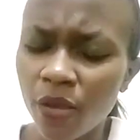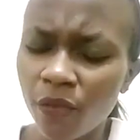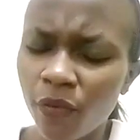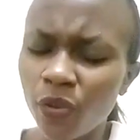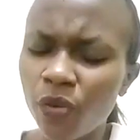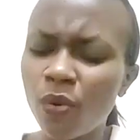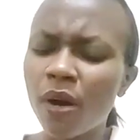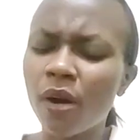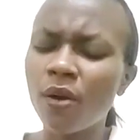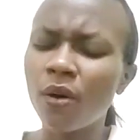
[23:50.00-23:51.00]
for you
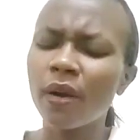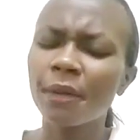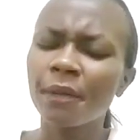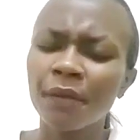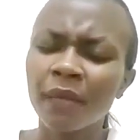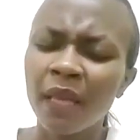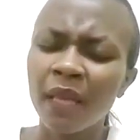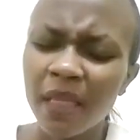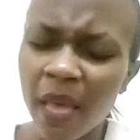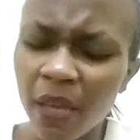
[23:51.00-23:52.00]
are God.
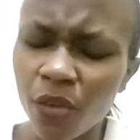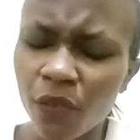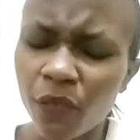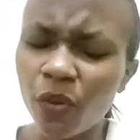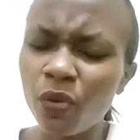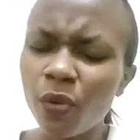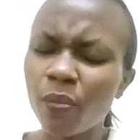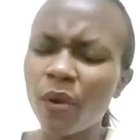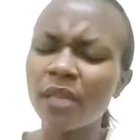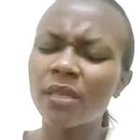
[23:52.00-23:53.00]
Thank you for your
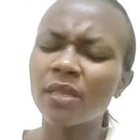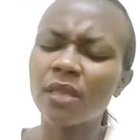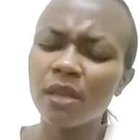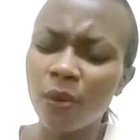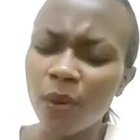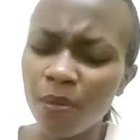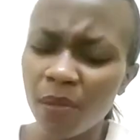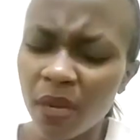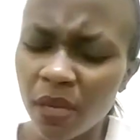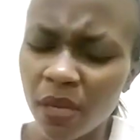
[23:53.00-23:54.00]
presence in our
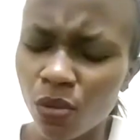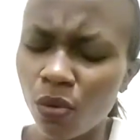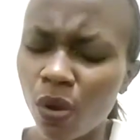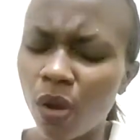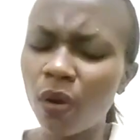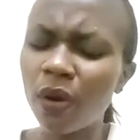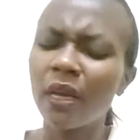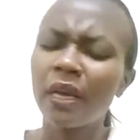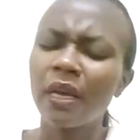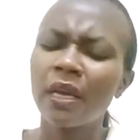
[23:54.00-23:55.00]
midst, oh God.
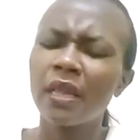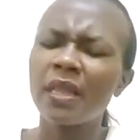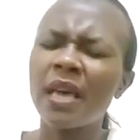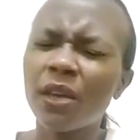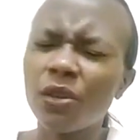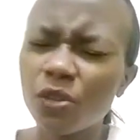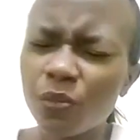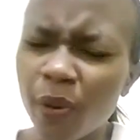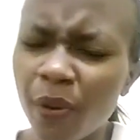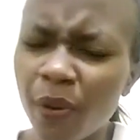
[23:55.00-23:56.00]
Thank you,
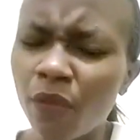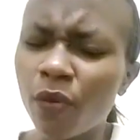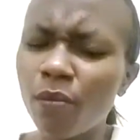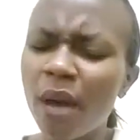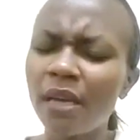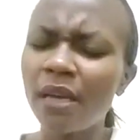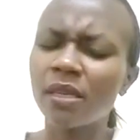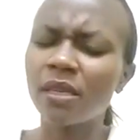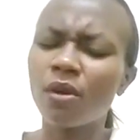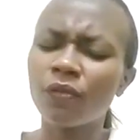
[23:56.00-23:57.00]
Spirit of
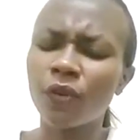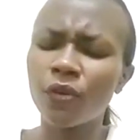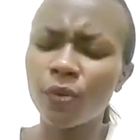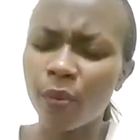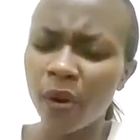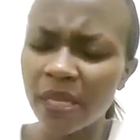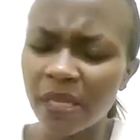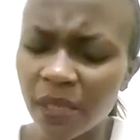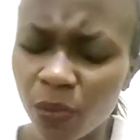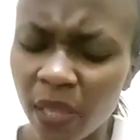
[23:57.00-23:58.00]
Almighty God, for your
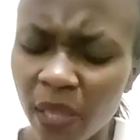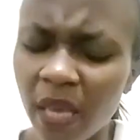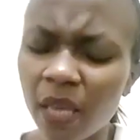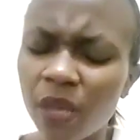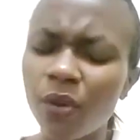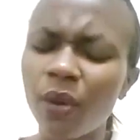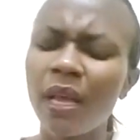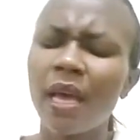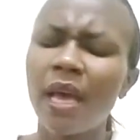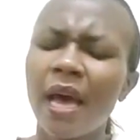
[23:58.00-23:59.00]
presence. We thank you
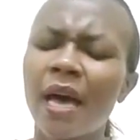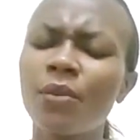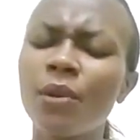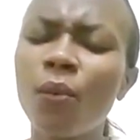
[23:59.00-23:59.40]
and we